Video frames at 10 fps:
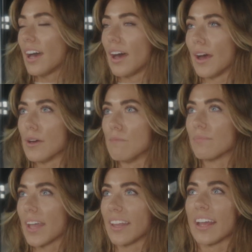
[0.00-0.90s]

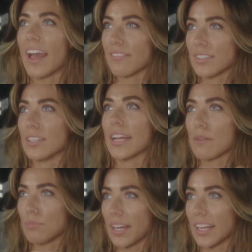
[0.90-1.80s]
And I have to like
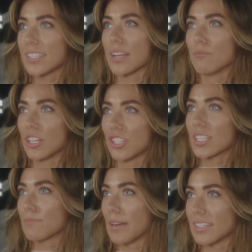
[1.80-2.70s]
apply that same logic
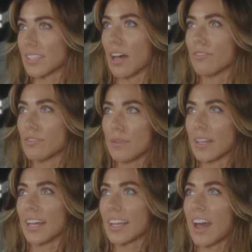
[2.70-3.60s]
to myself of
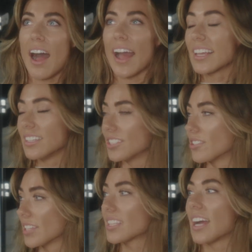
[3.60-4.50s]
being like, I can
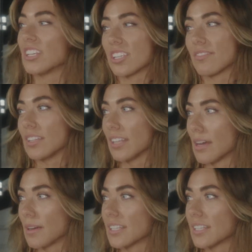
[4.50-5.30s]
do this, I just have to let